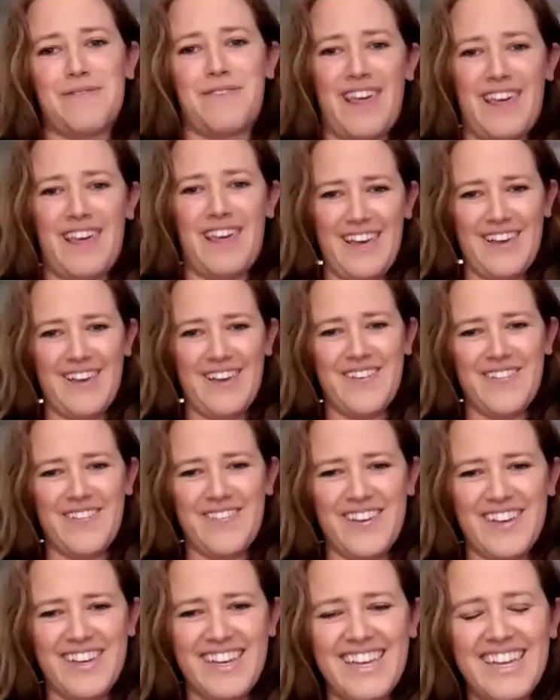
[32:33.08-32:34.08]
of them.
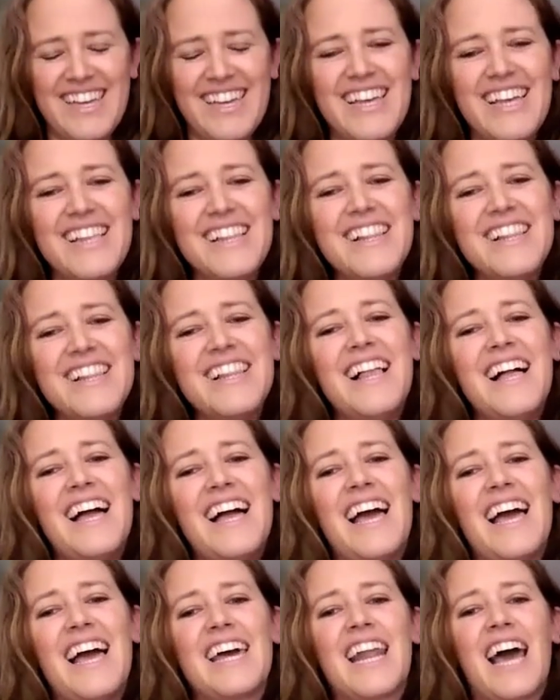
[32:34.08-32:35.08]
Yes.
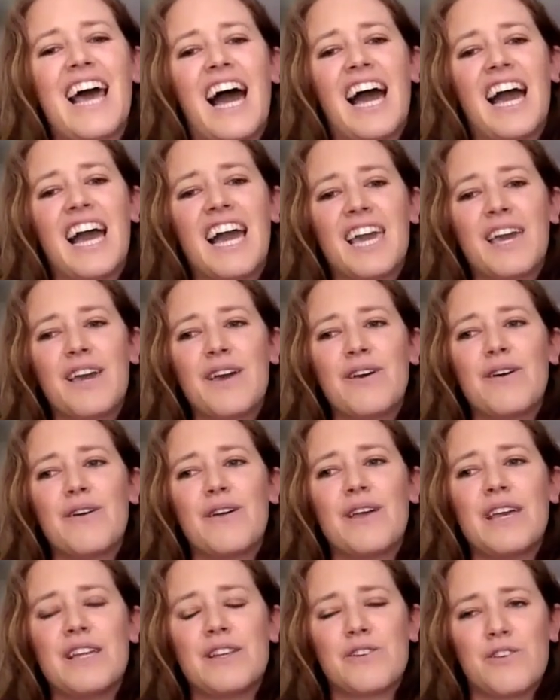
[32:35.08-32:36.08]
And I,
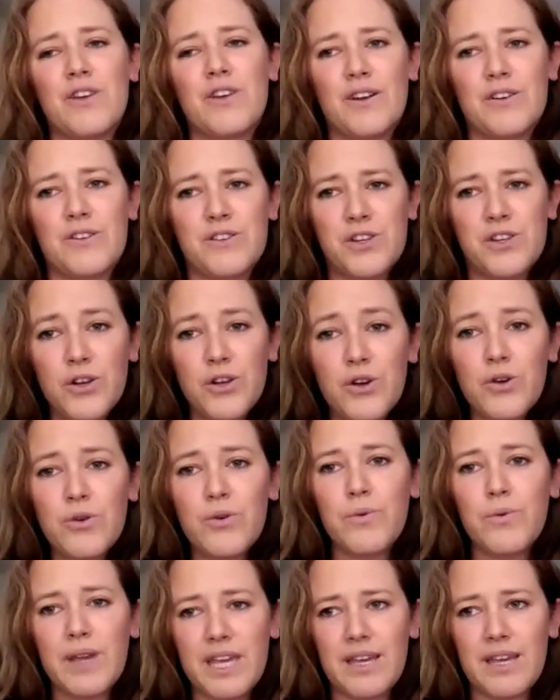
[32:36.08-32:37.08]
in a
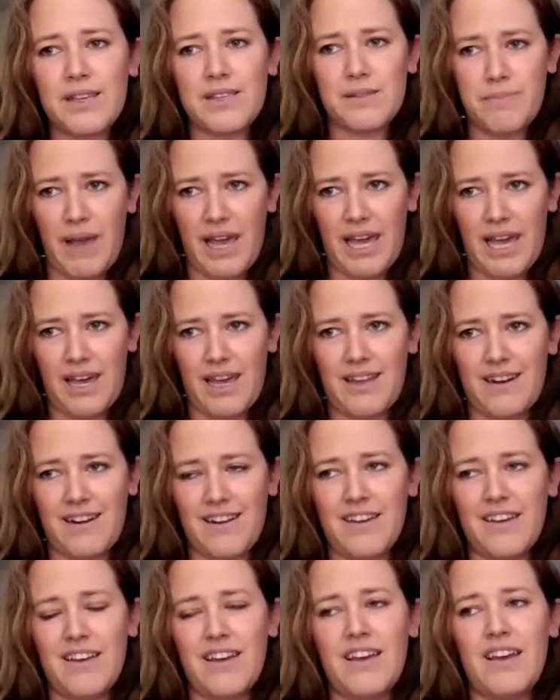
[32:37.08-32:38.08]
two week
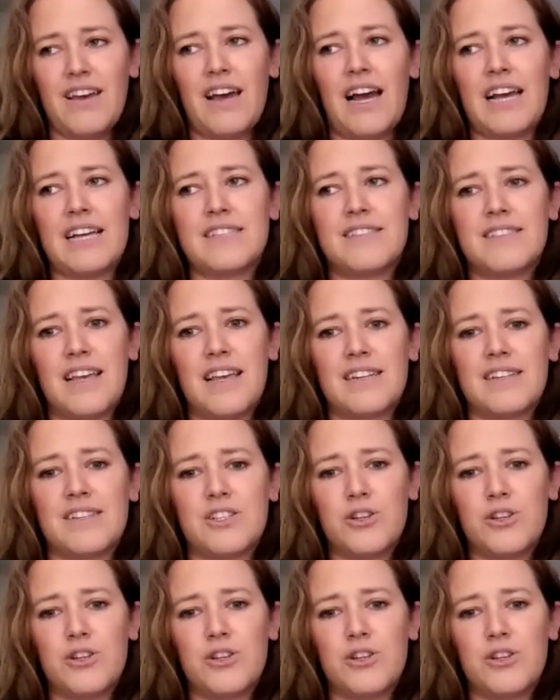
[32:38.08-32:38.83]
span, I of sent